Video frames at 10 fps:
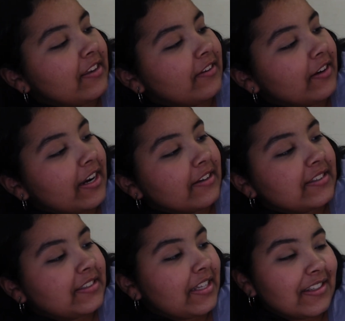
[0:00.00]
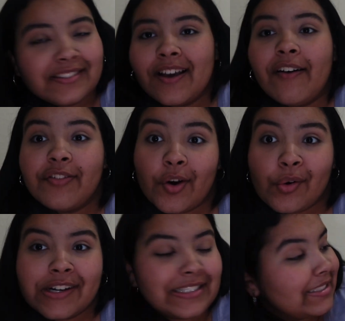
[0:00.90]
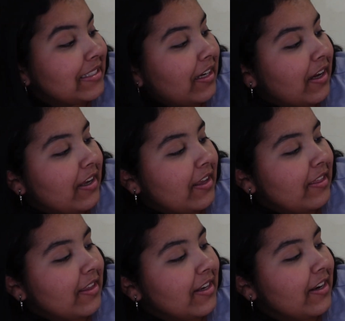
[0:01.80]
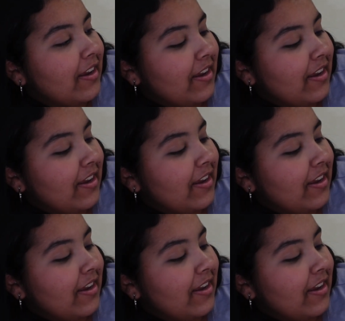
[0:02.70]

United States, of course. And then